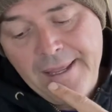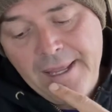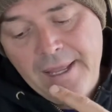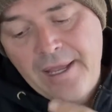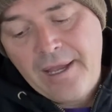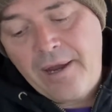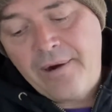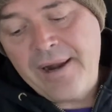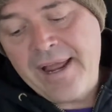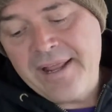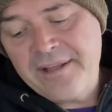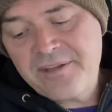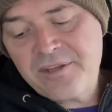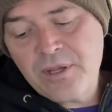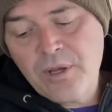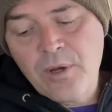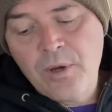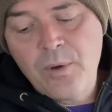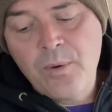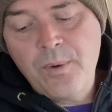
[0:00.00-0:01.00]
All right,
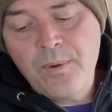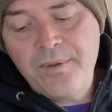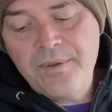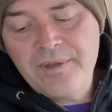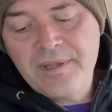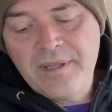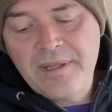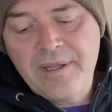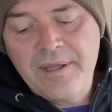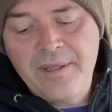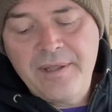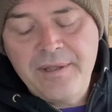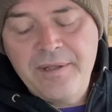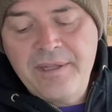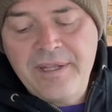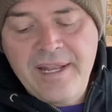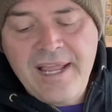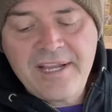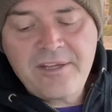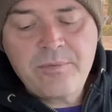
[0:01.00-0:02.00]
so
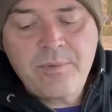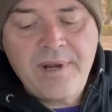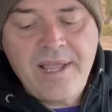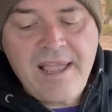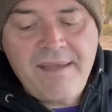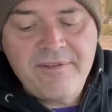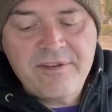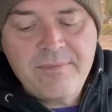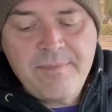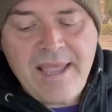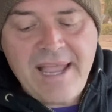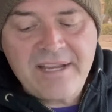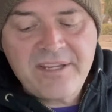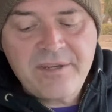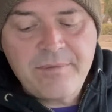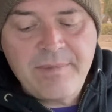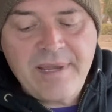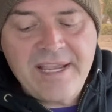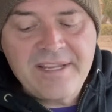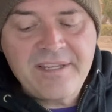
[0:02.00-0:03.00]
the next one I have is
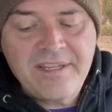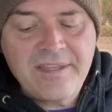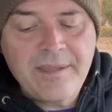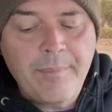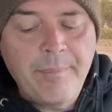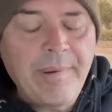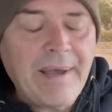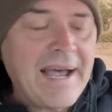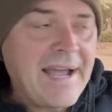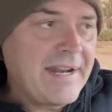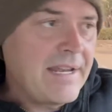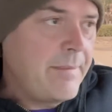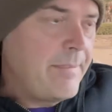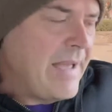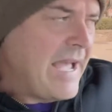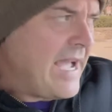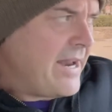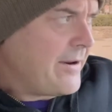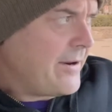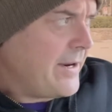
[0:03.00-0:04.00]
maximizing the body
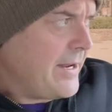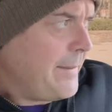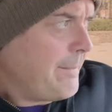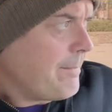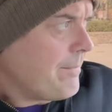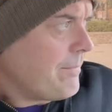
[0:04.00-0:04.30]
battery.